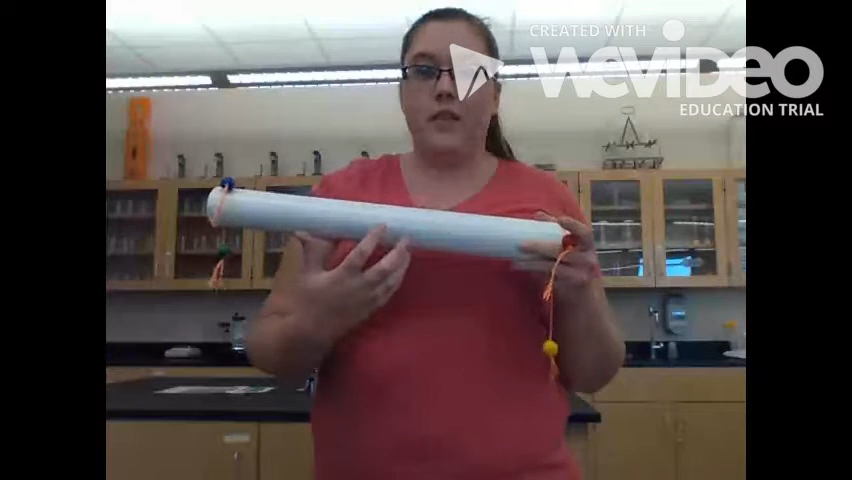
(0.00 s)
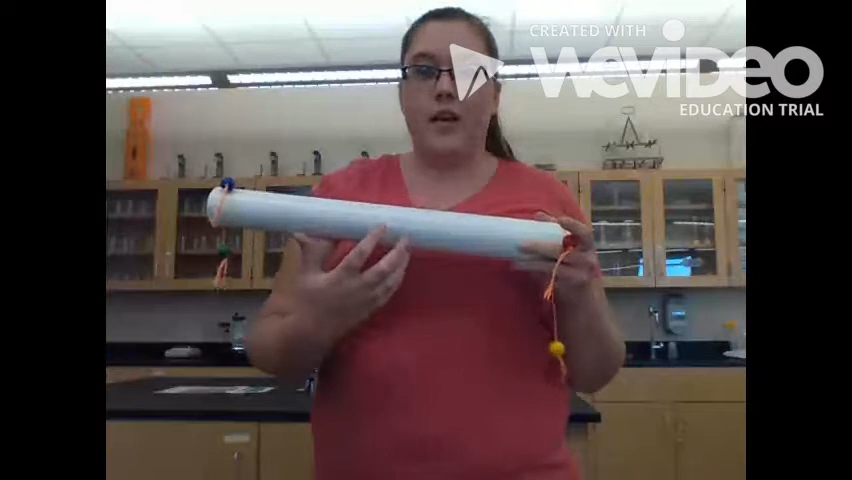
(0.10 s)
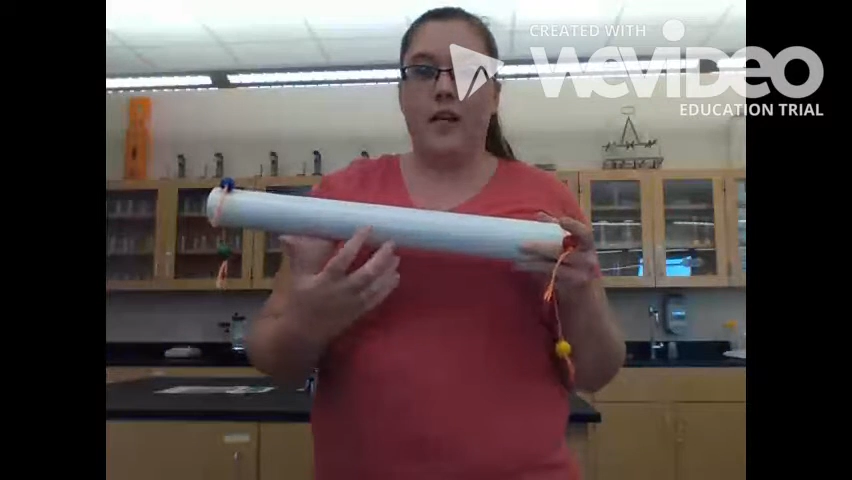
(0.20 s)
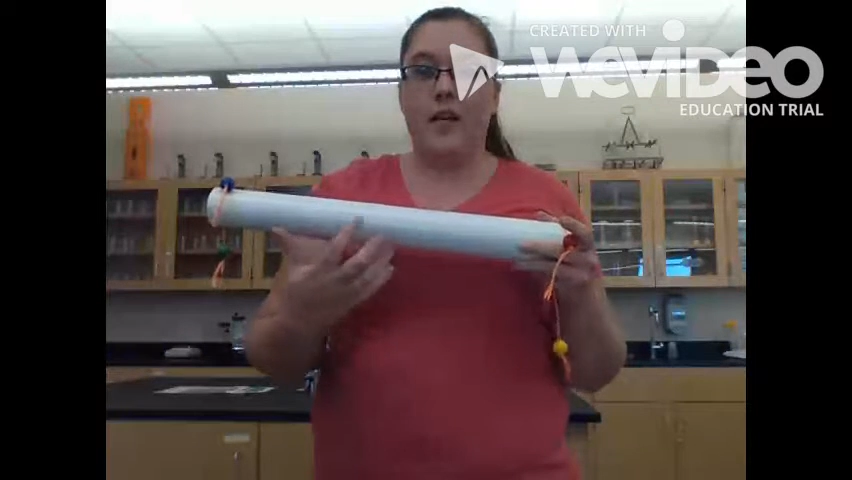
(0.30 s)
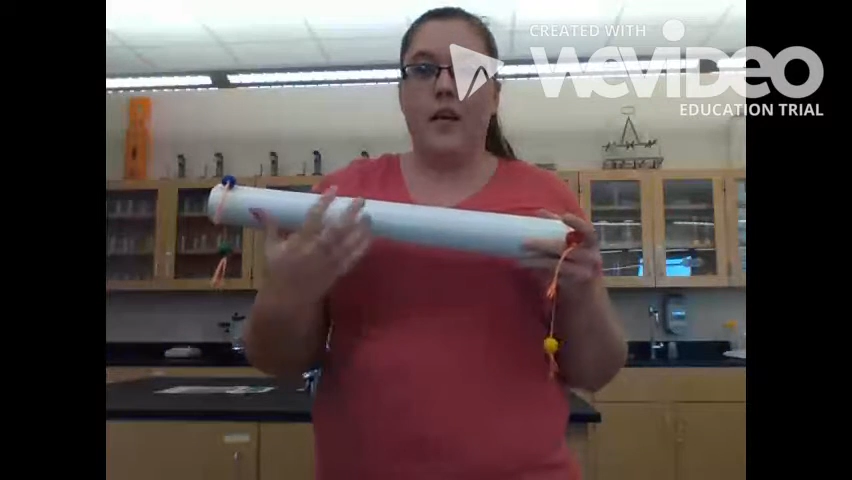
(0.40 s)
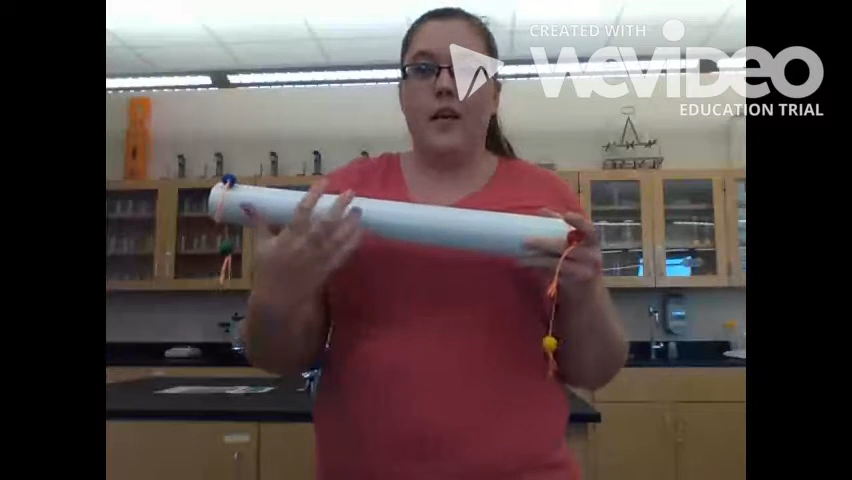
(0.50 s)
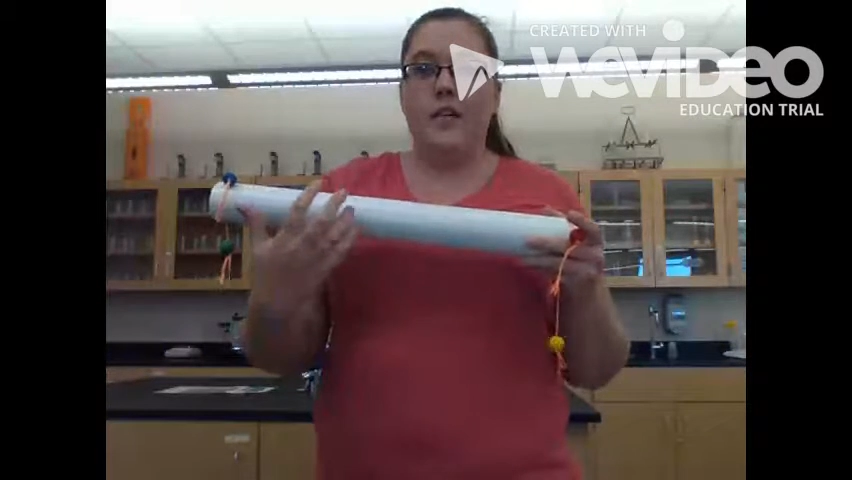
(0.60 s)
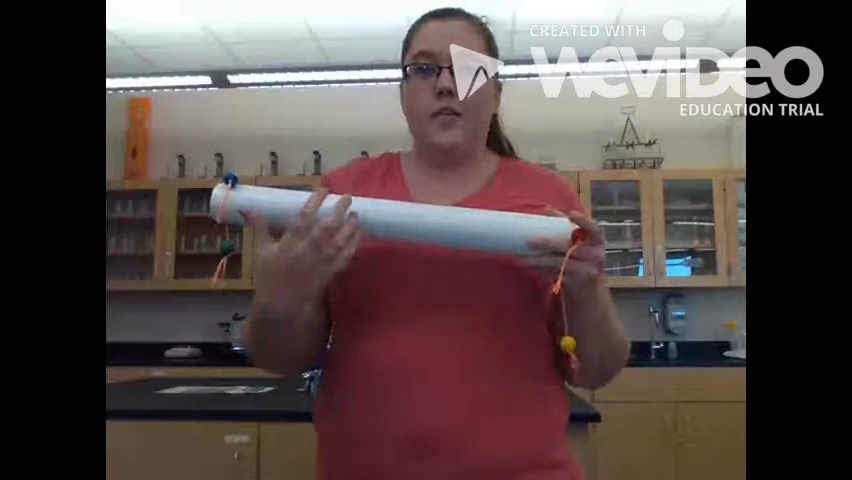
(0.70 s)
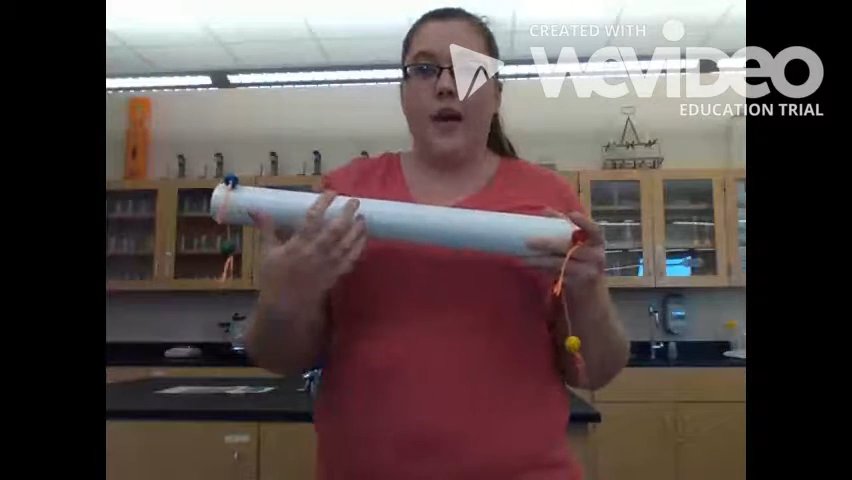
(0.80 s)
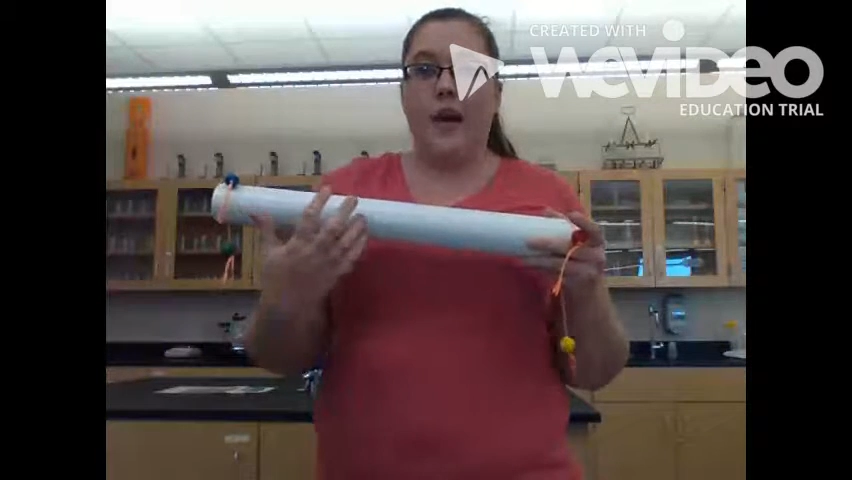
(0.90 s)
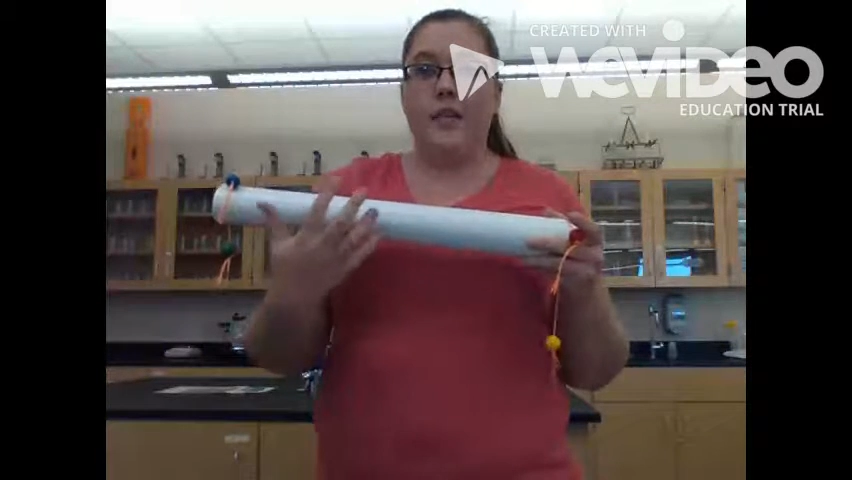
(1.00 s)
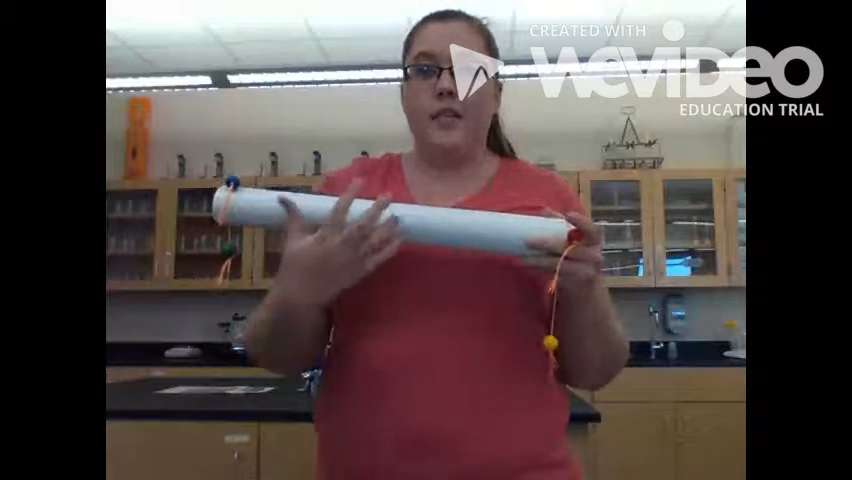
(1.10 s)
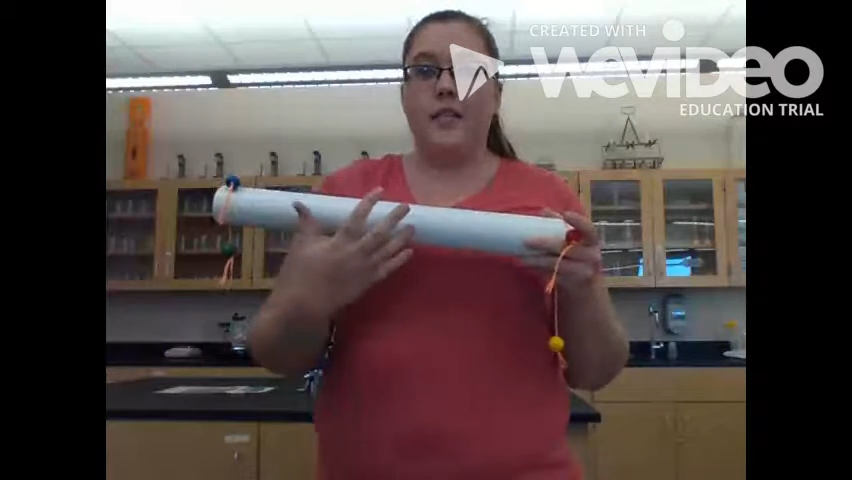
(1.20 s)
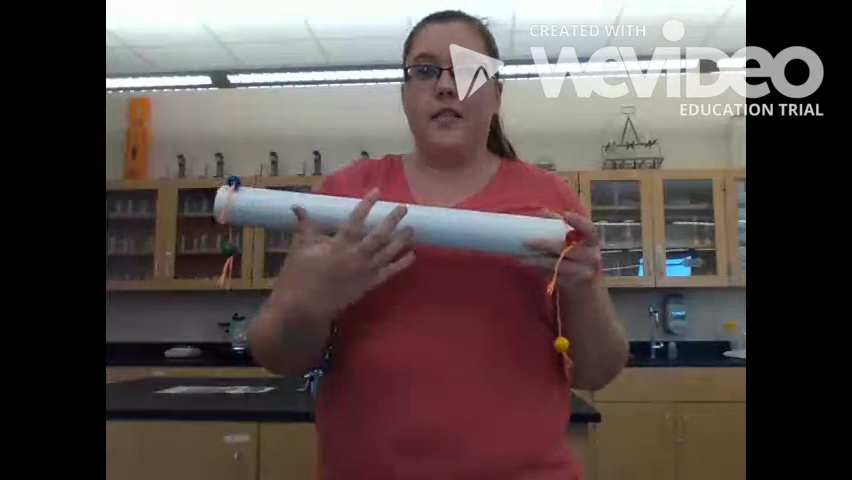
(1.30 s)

Okay, so how this is